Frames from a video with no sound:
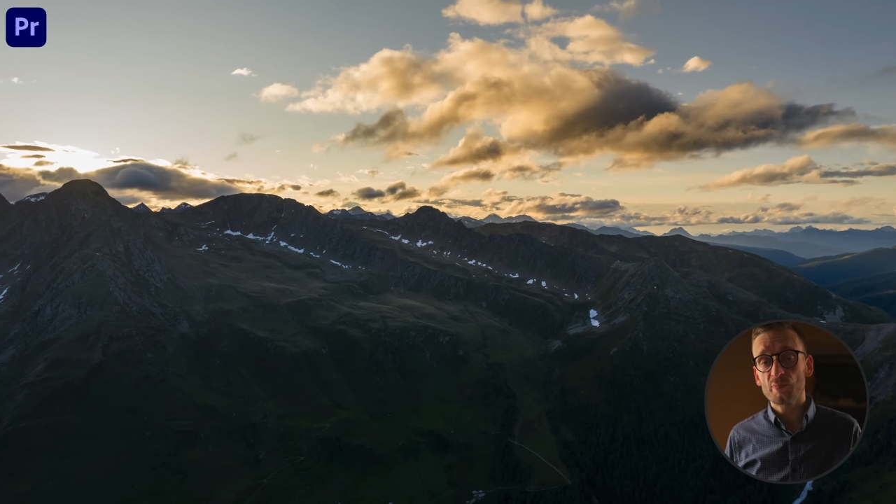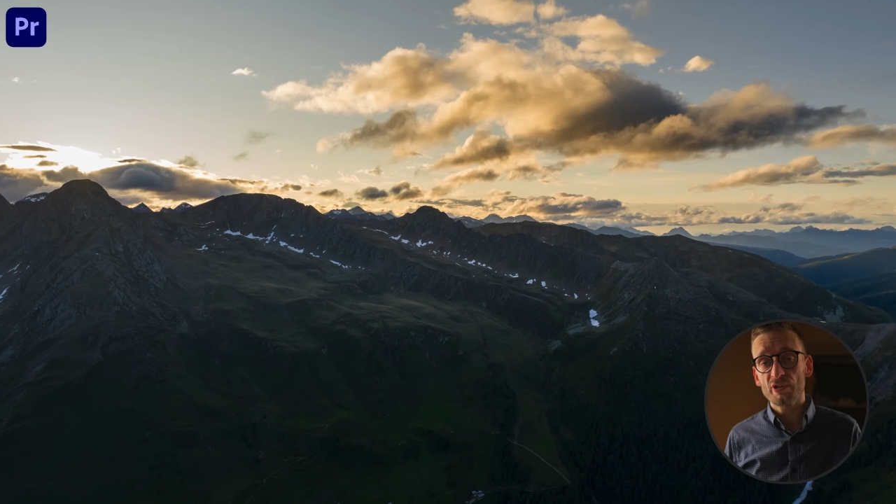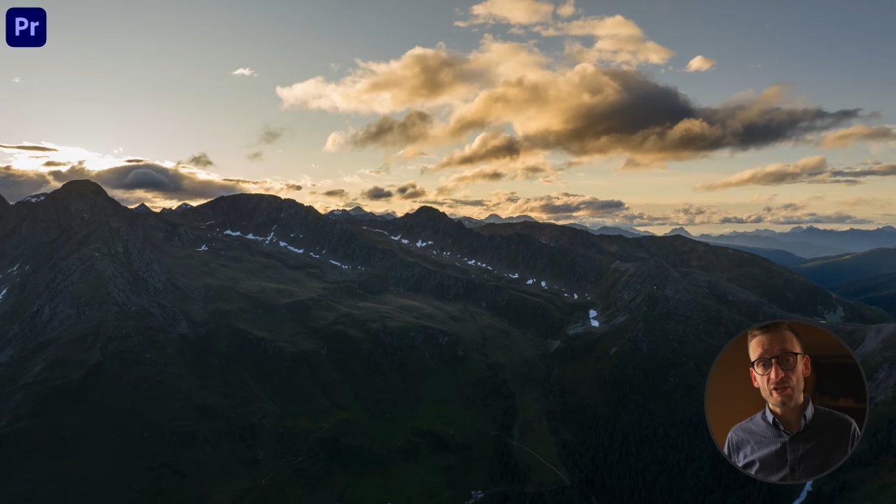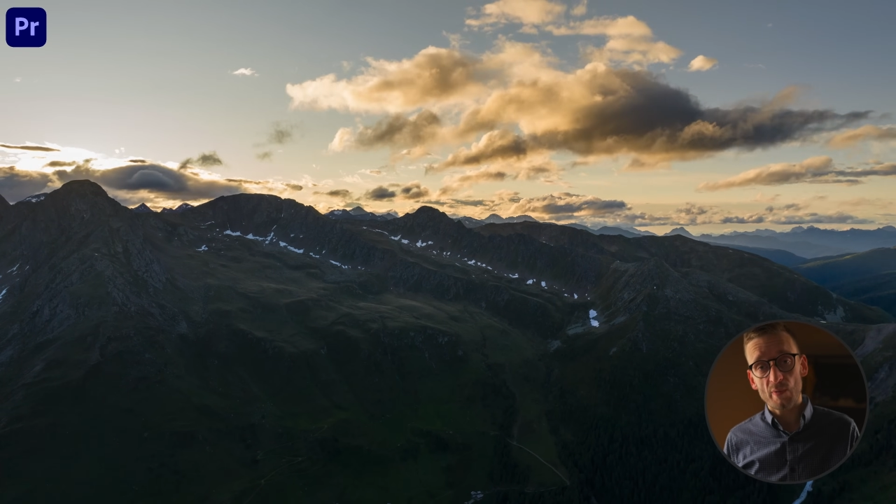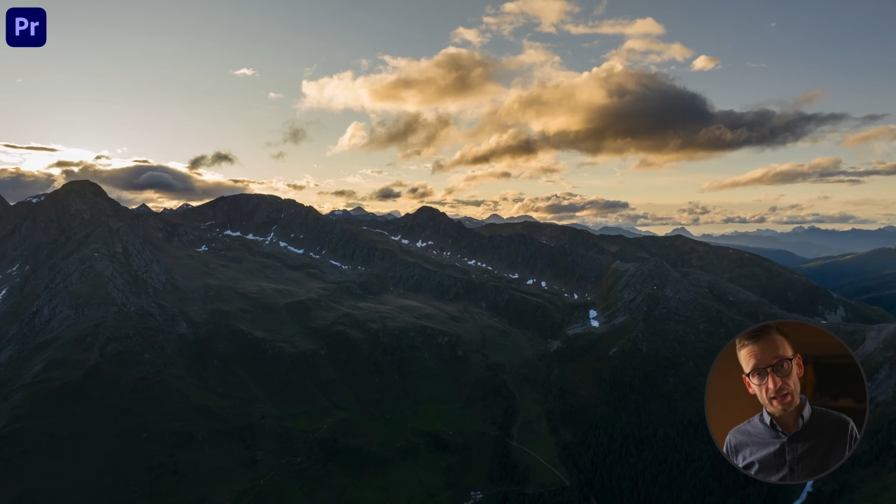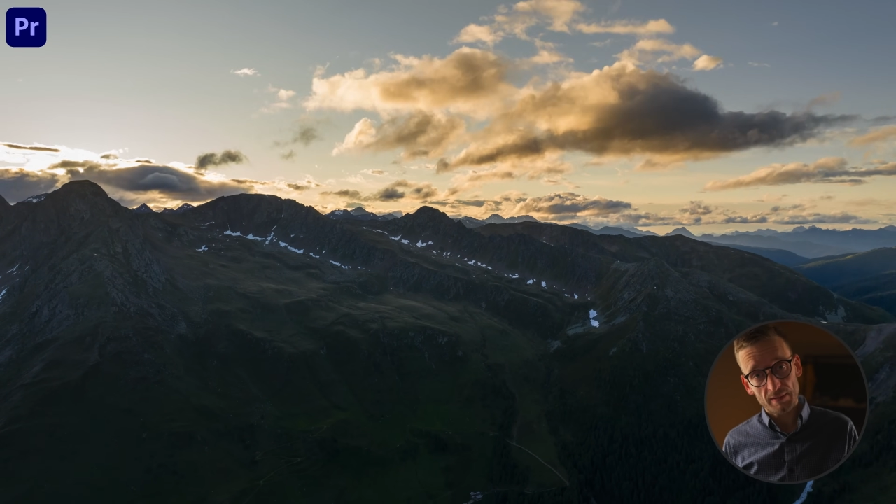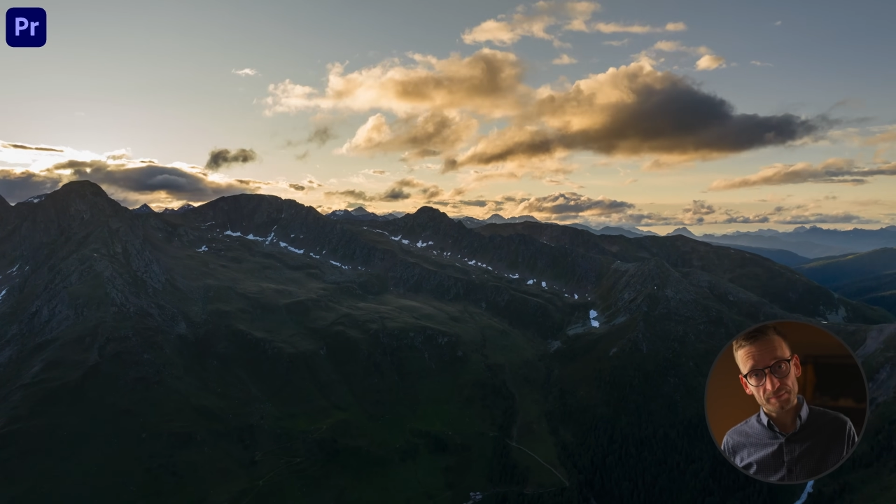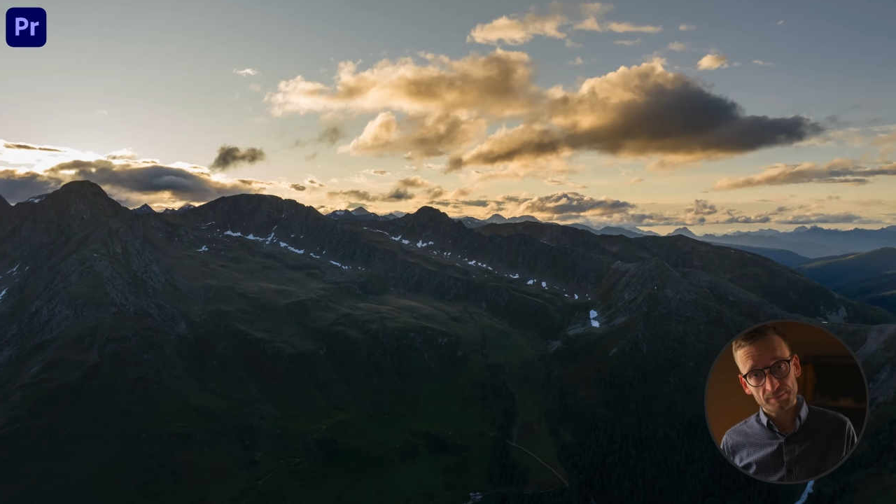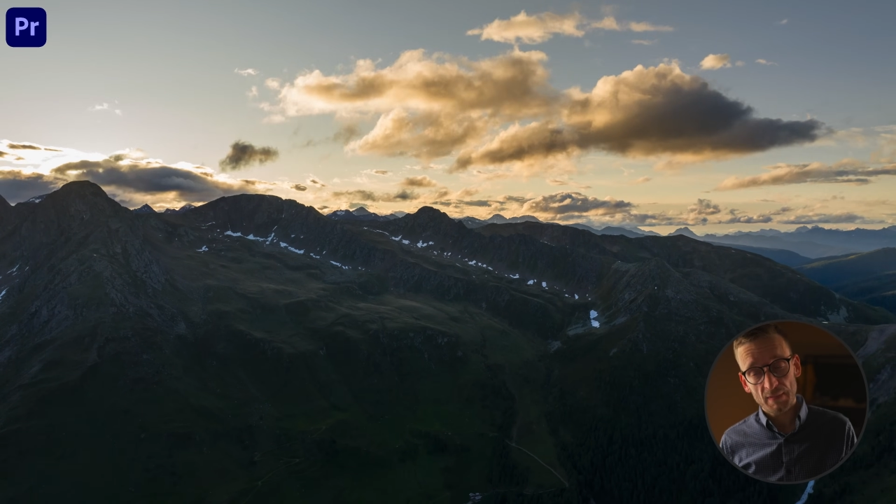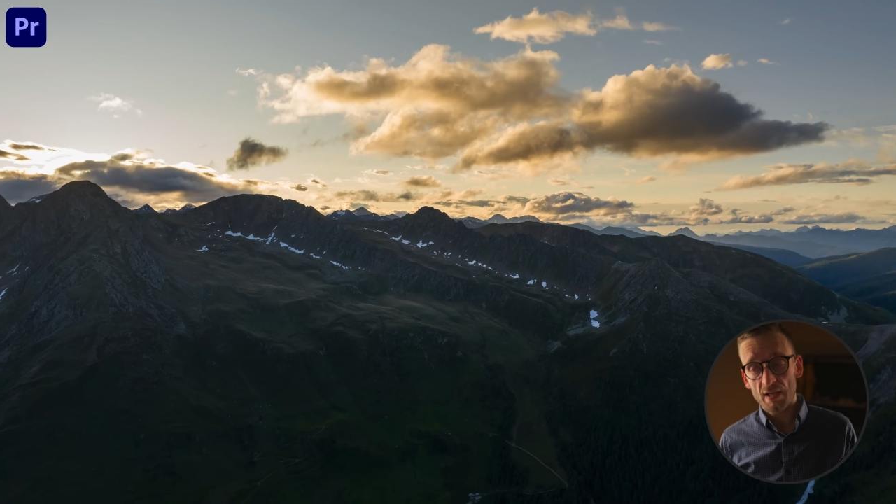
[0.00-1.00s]
pretty well,
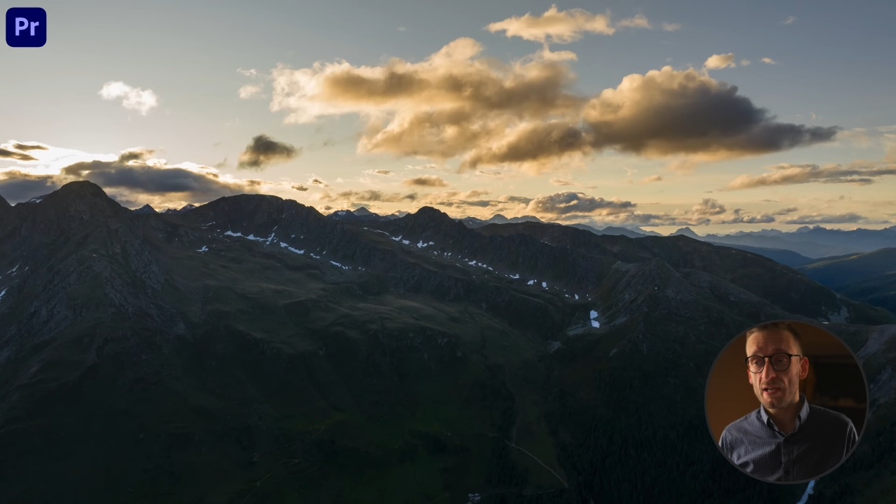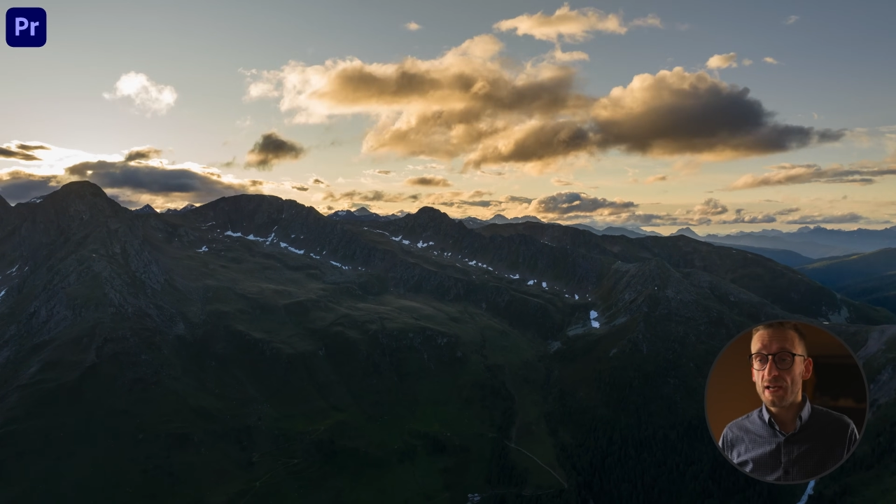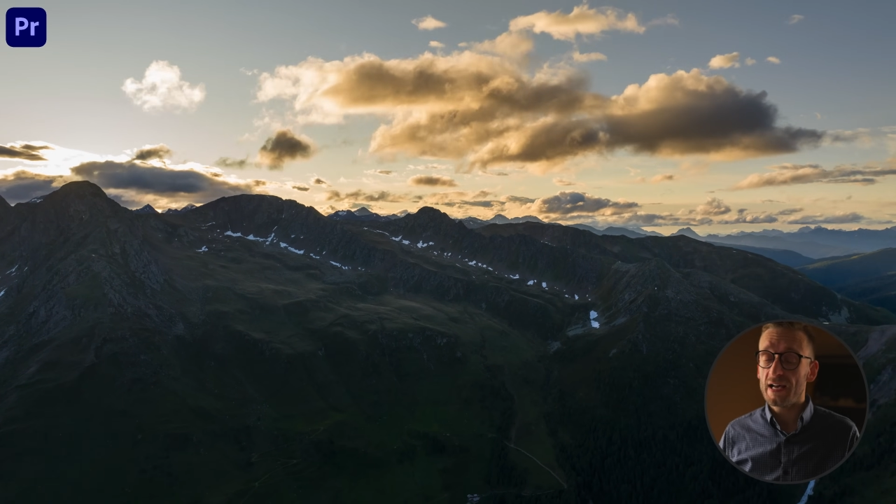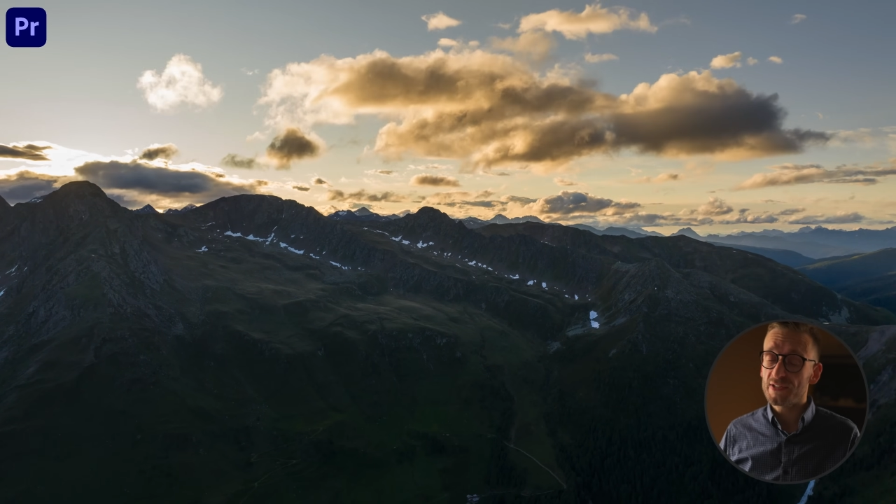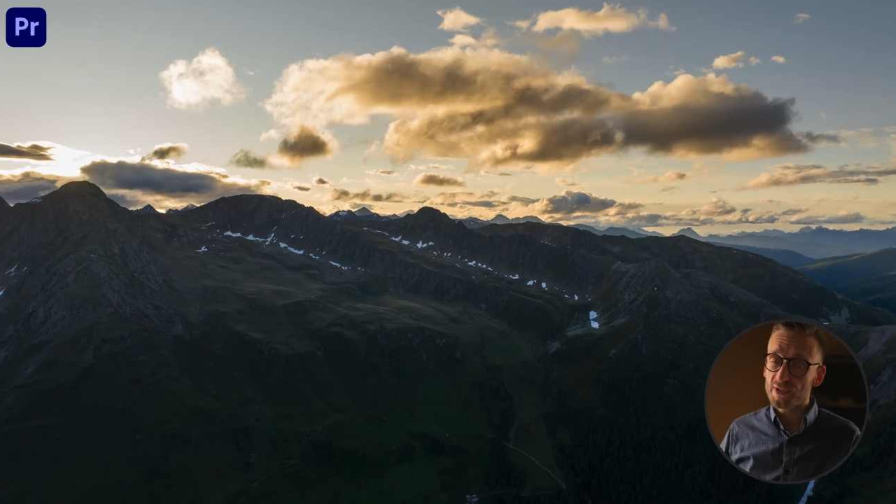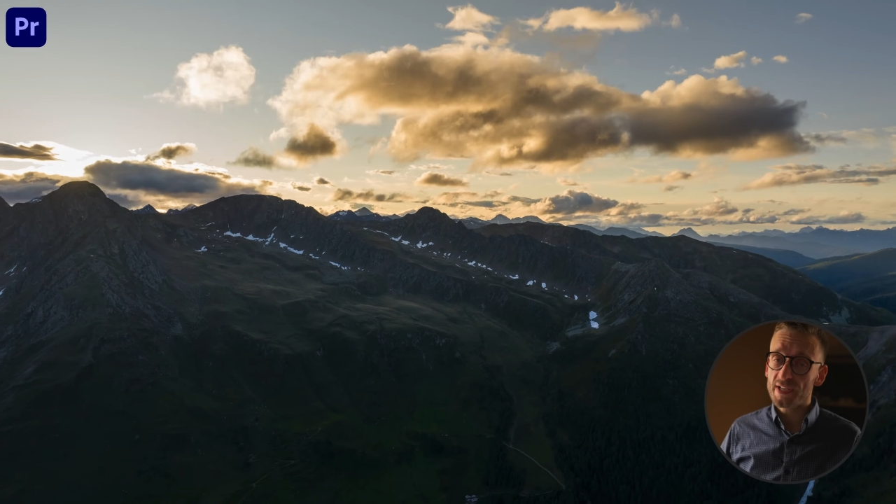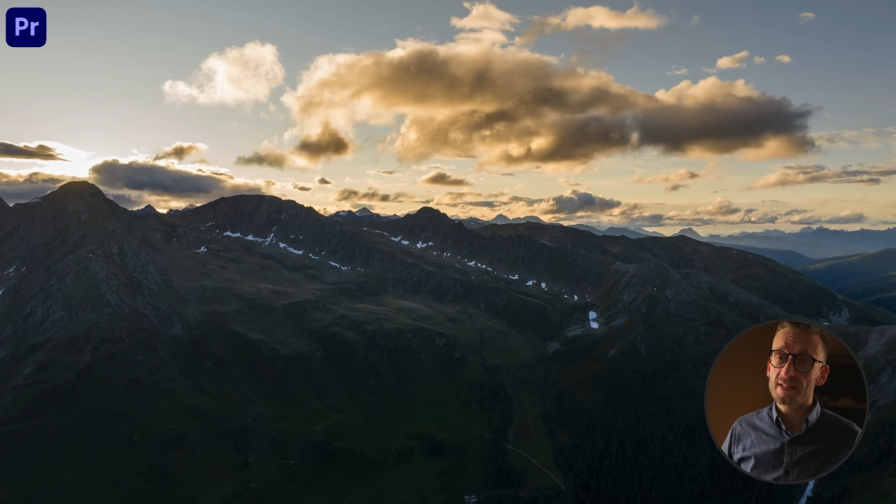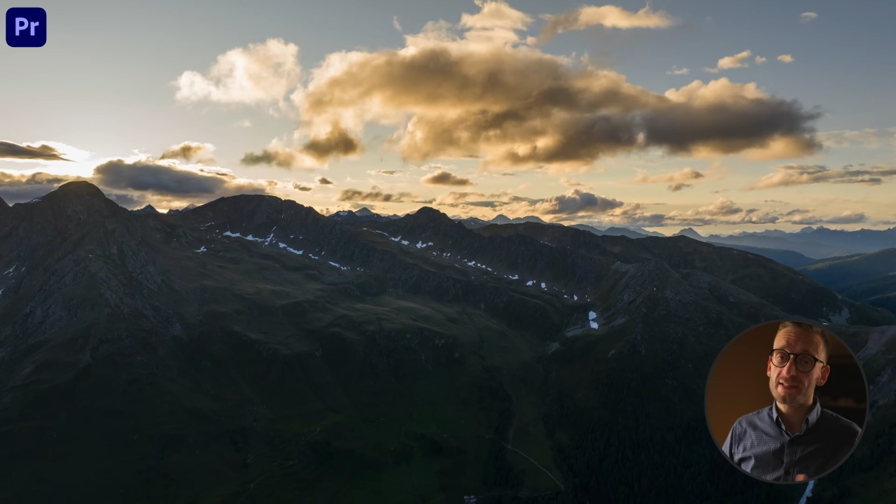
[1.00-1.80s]
as you can